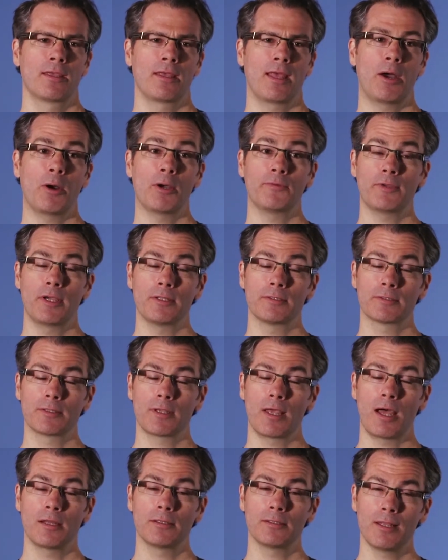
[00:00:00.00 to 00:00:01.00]
However, it's
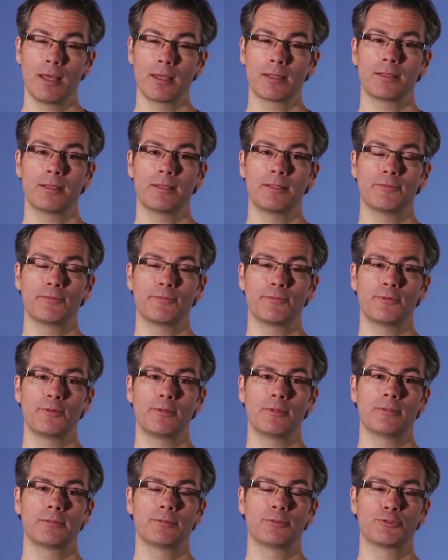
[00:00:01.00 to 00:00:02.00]
unlikely
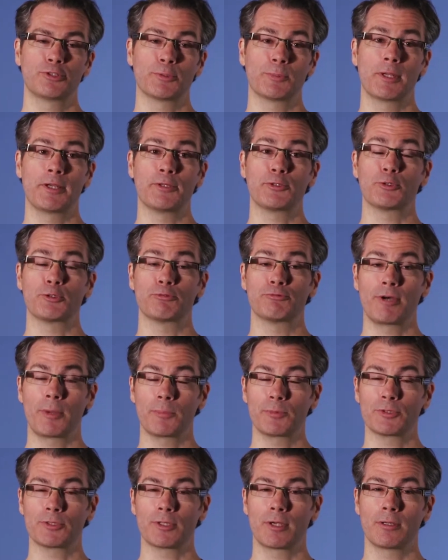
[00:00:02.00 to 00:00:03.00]
for AAAs to
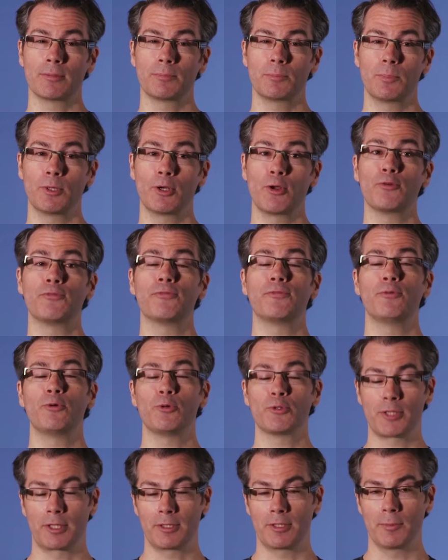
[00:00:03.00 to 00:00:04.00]
rupture below 4
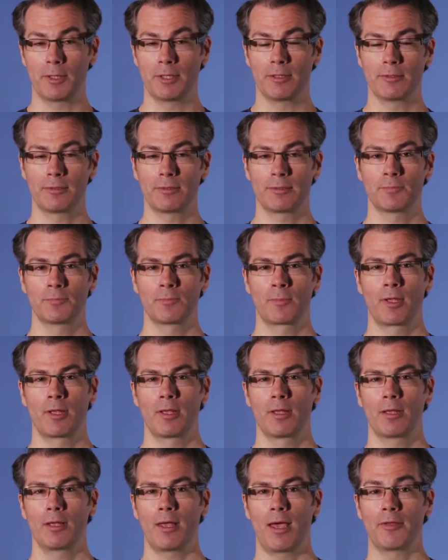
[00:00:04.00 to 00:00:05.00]
centimeters,
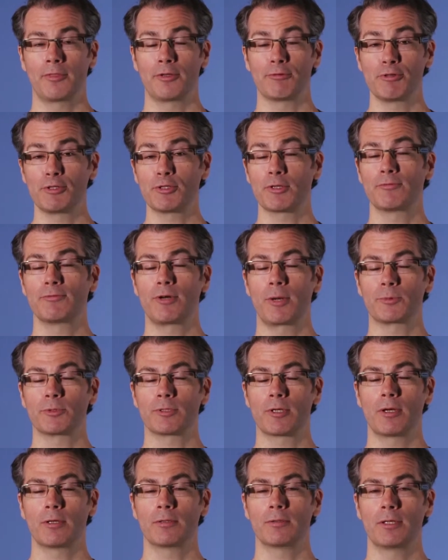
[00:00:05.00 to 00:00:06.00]
and the risk of
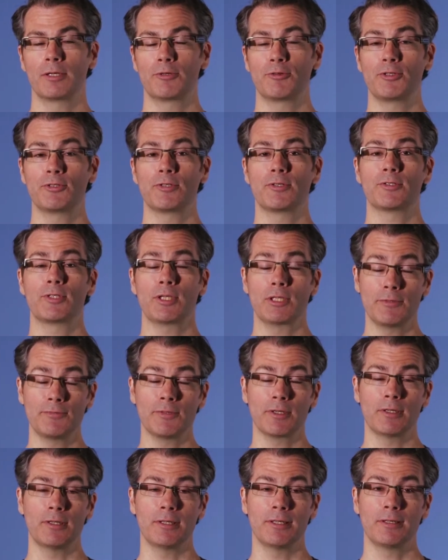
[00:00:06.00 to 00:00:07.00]
rupture increases
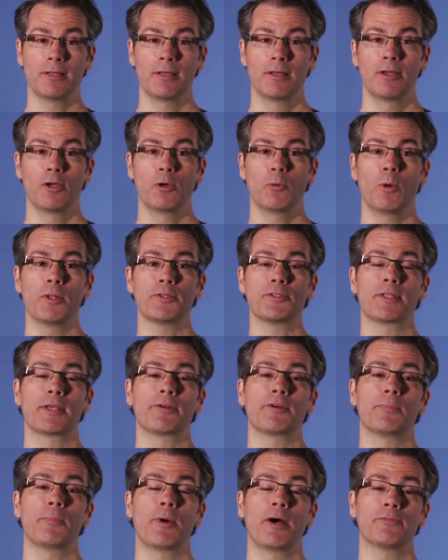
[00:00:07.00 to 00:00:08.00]
significantly once
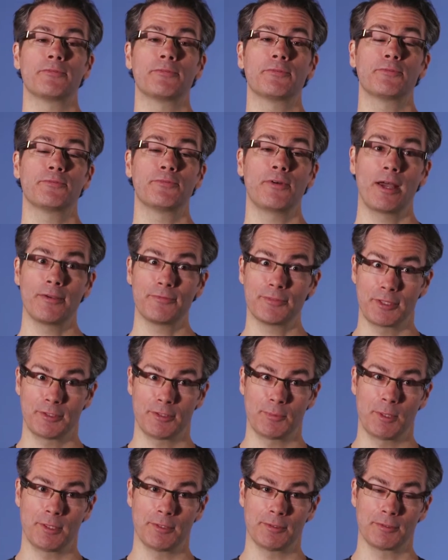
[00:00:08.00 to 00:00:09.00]
they're above 5
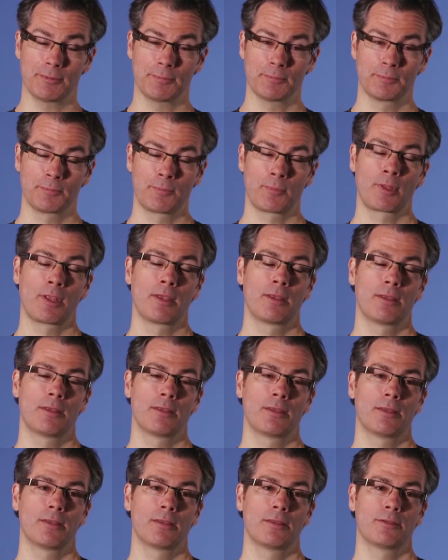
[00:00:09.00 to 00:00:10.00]
centimeters.
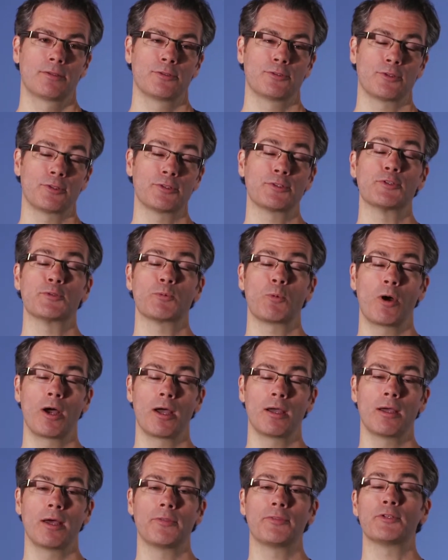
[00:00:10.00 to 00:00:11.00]
So this is
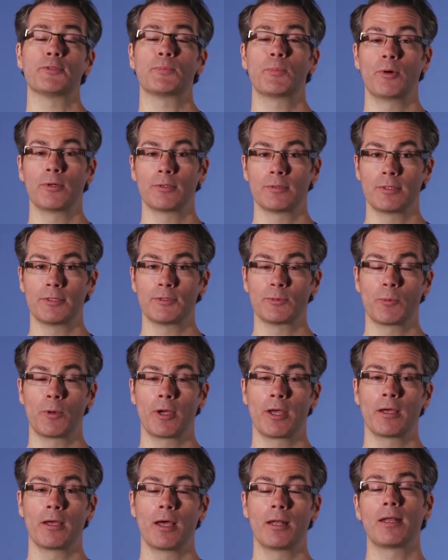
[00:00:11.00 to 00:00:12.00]
why, at this point, is
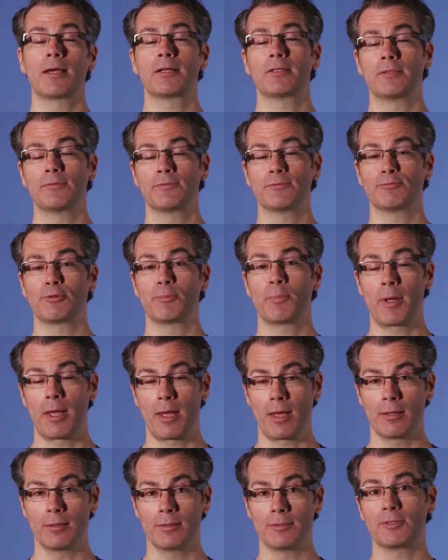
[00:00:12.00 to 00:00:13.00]
where elective
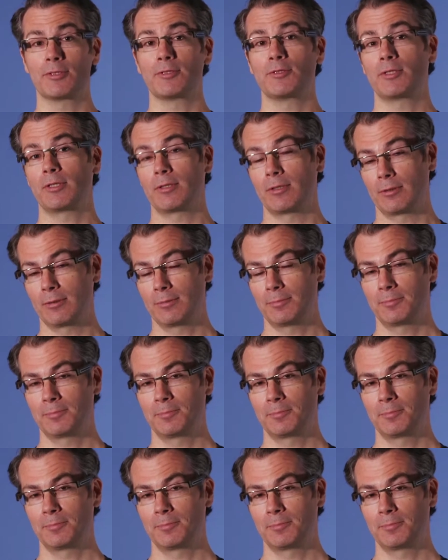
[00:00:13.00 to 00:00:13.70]
repair is considered.